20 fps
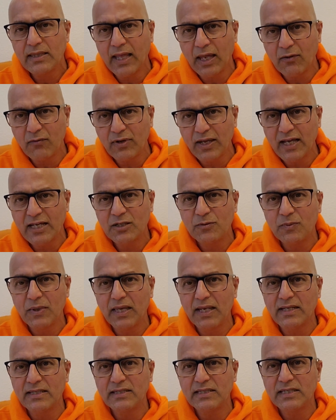we
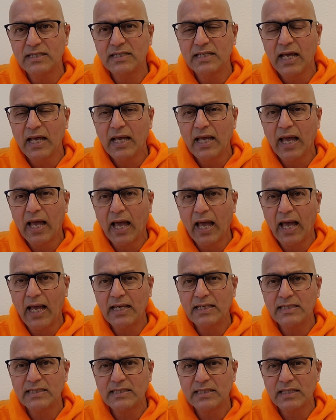experience this
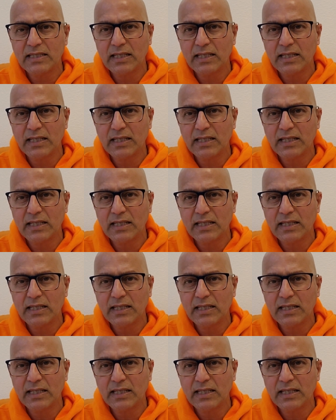as